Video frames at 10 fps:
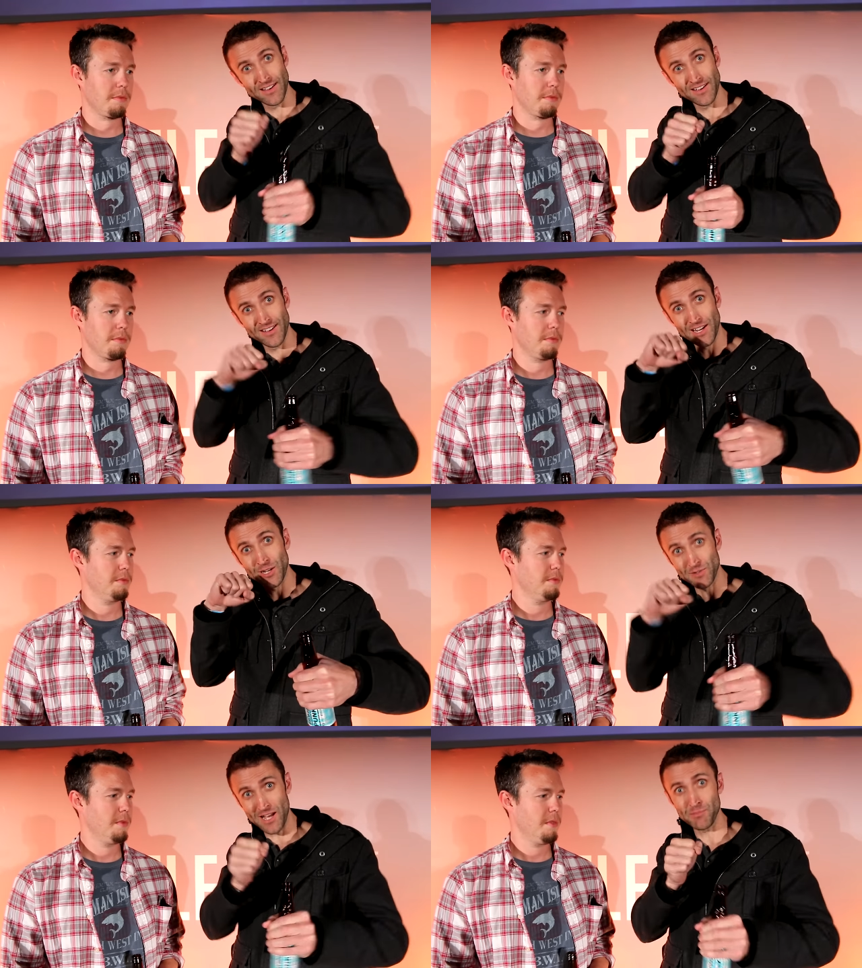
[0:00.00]
Speaker 1: You know what
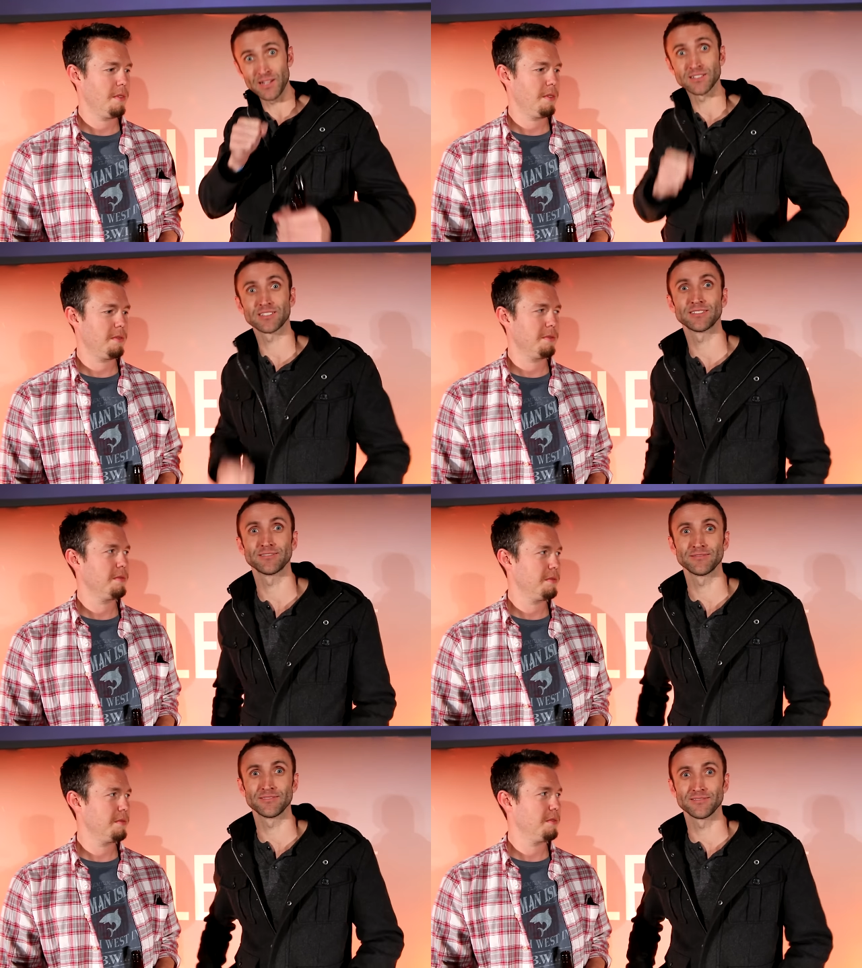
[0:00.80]
that means.
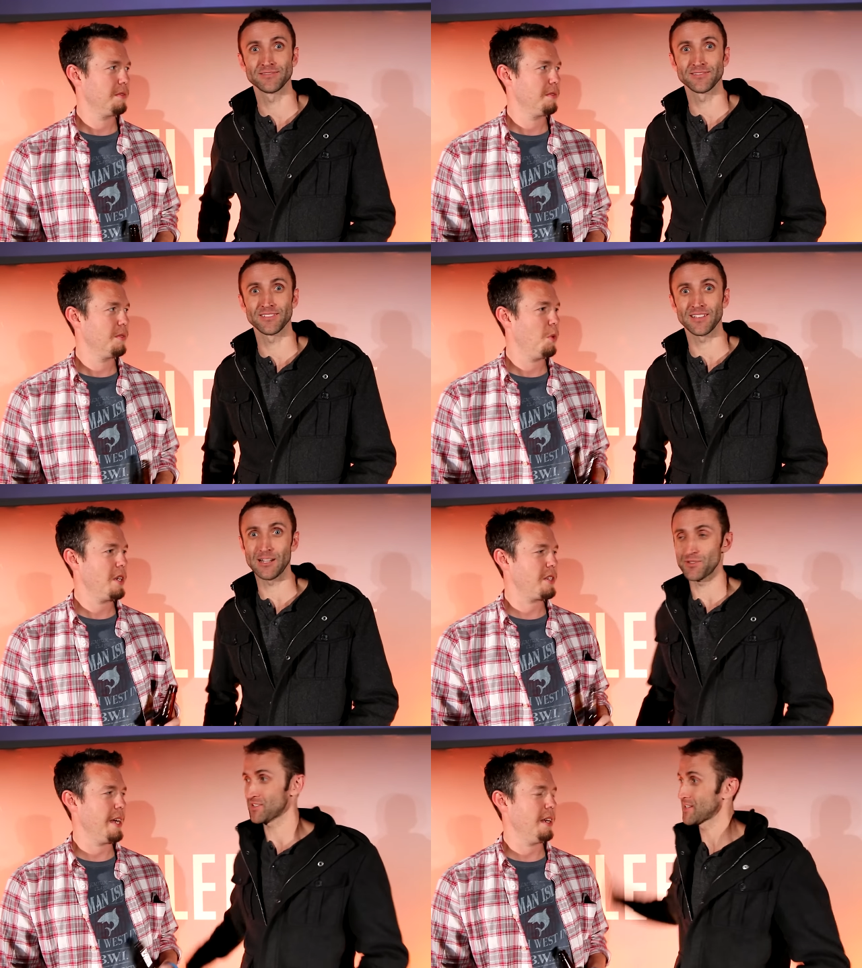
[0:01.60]
Mm-hmm. What is I was
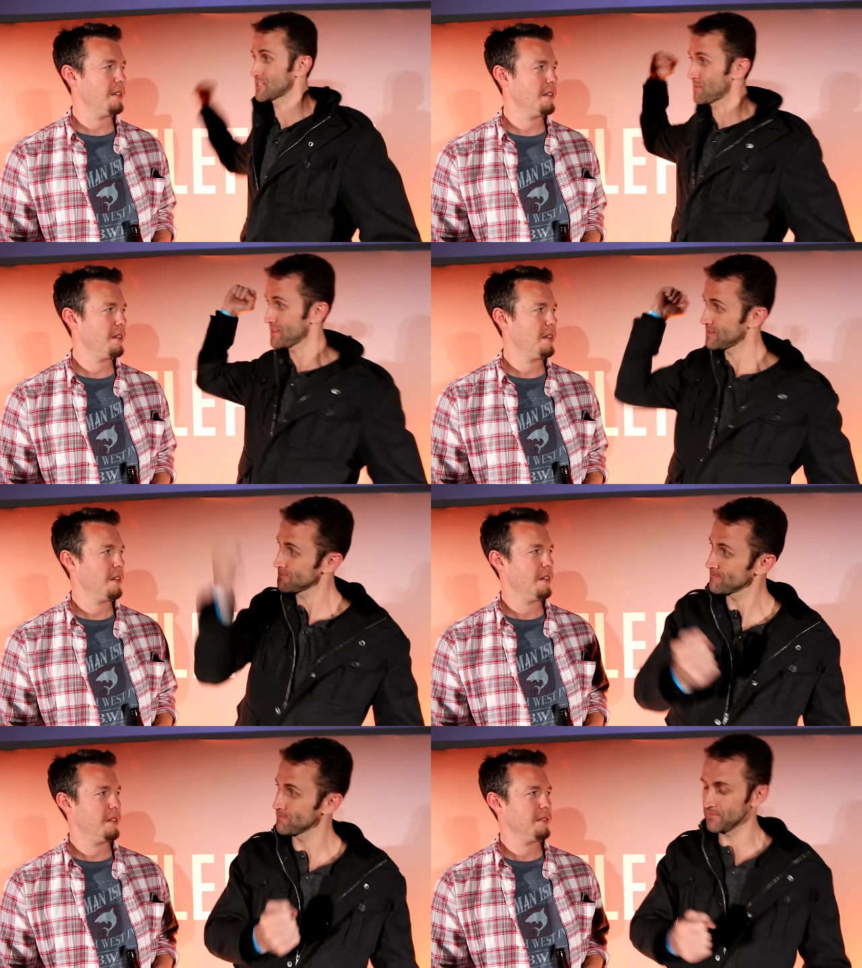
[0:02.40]
that? Seeing some
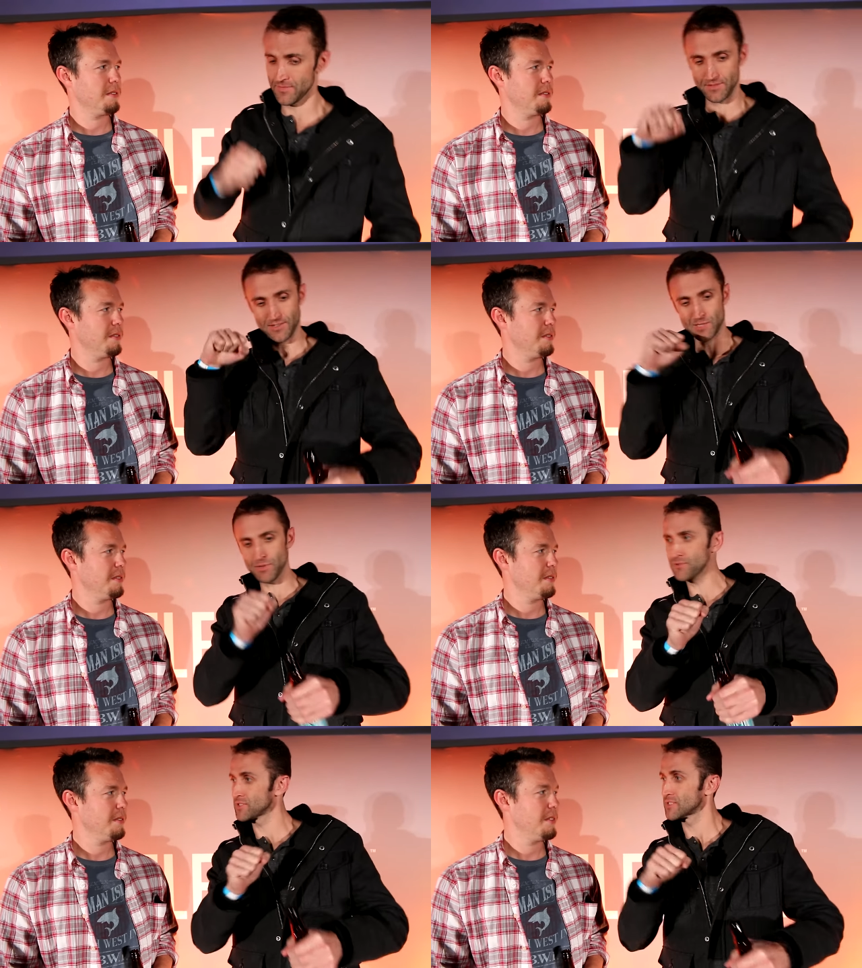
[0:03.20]

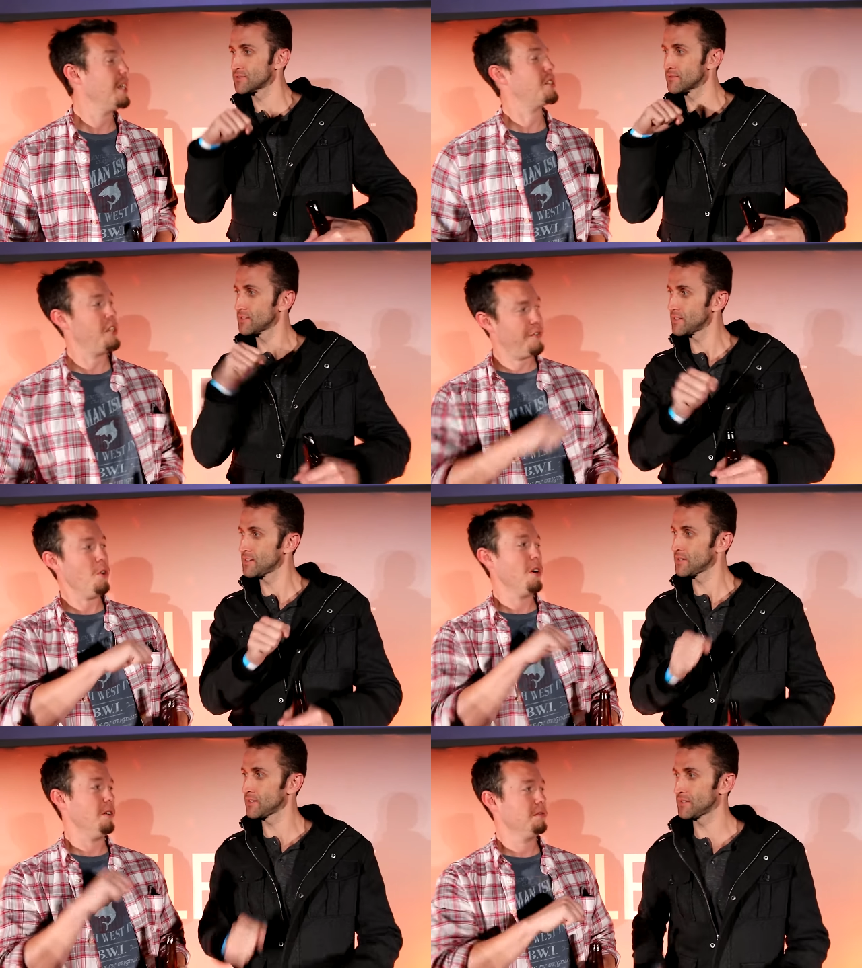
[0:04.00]
explosions. The
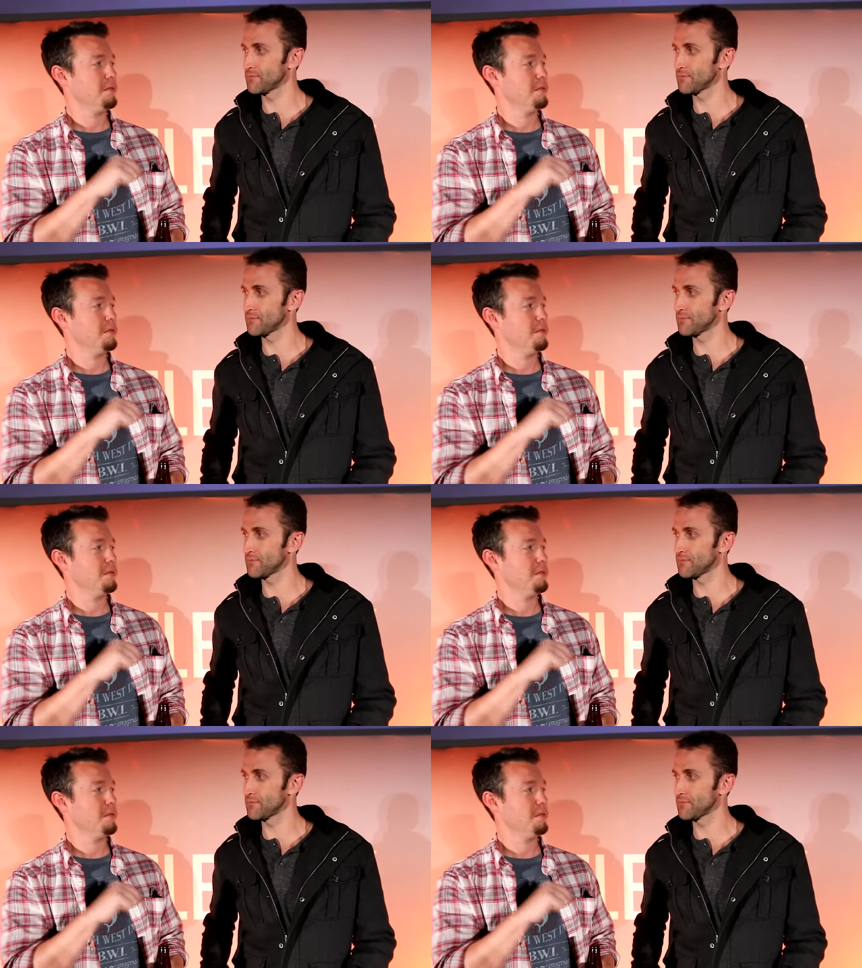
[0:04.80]
C4.